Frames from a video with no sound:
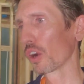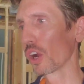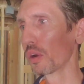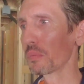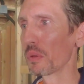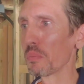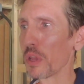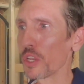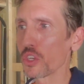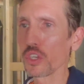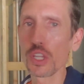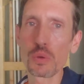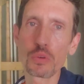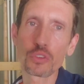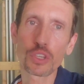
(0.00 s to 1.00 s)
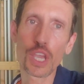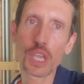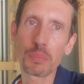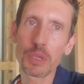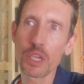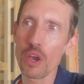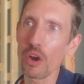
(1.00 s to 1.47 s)
come you mentioned it with
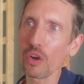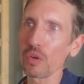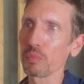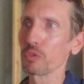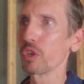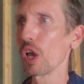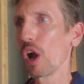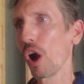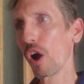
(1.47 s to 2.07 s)
KB Homes?